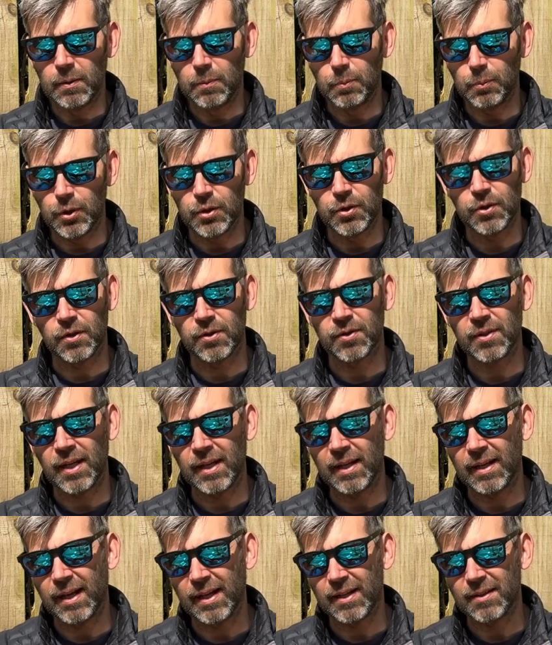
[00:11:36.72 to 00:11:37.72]
but just
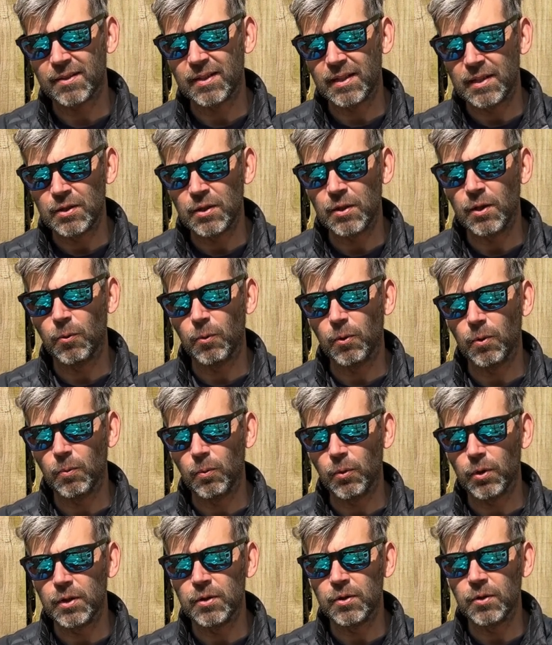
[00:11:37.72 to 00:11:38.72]
saying, actually, do you know
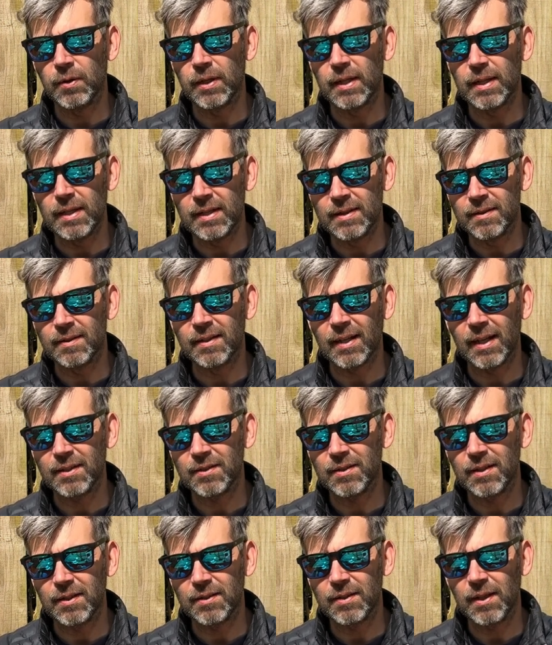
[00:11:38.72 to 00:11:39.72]
what you're doing isn't
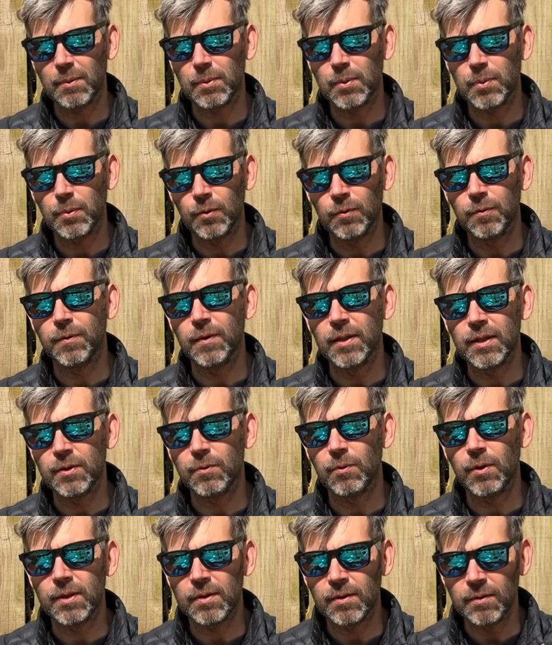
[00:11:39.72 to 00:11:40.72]
actually acceptable for these
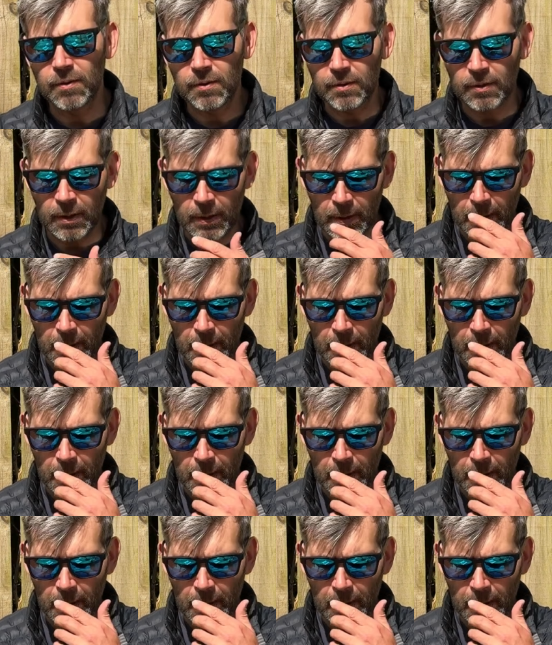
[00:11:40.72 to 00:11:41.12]
reasons?